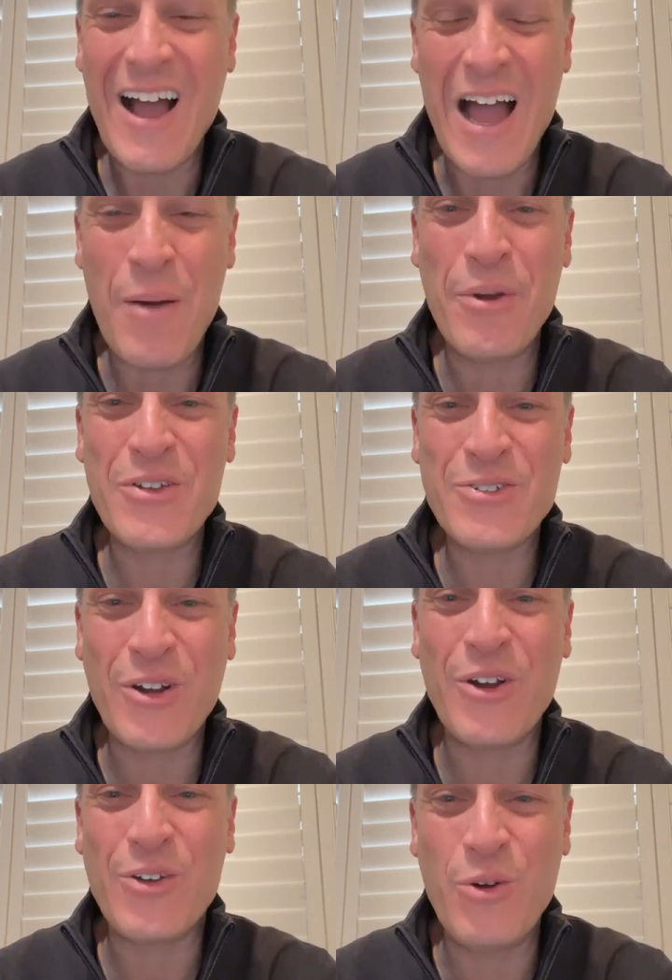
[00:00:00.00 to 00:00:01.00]
I'm going to
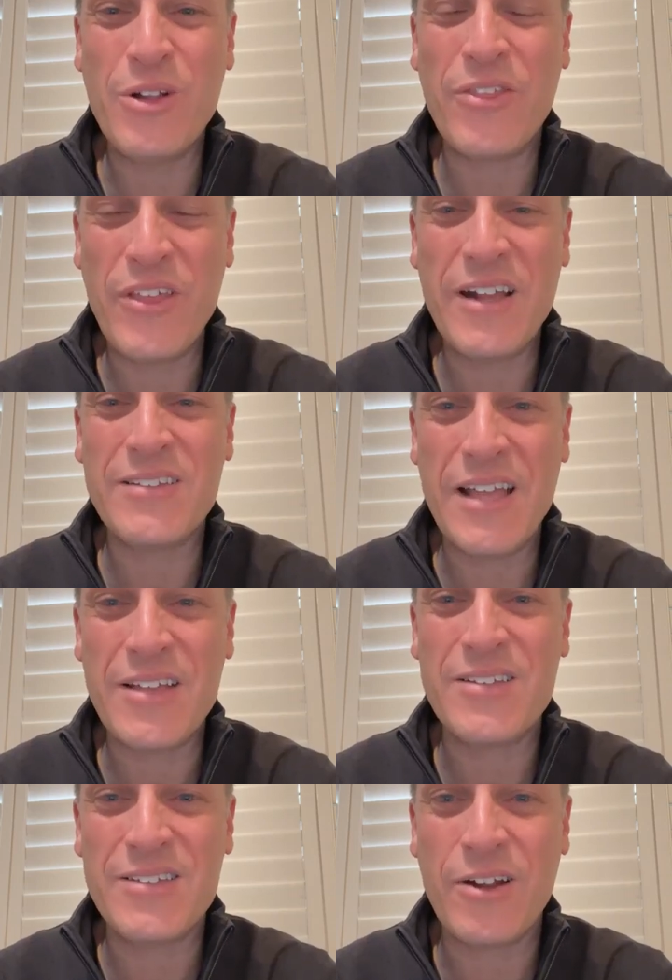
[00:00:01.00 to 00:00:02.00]
start doing the things
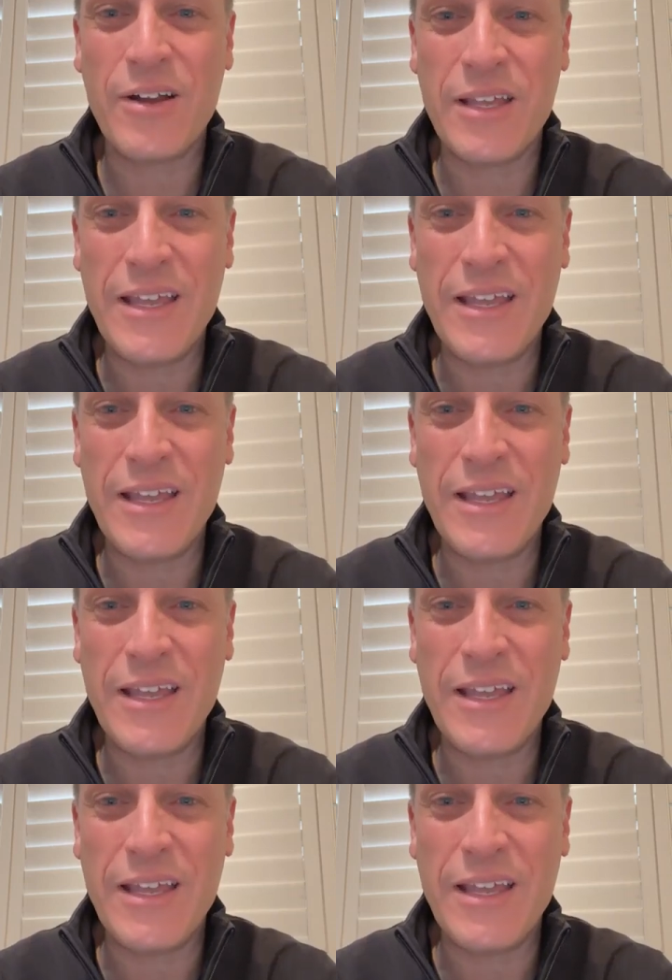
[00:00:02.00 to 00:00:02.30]
necessary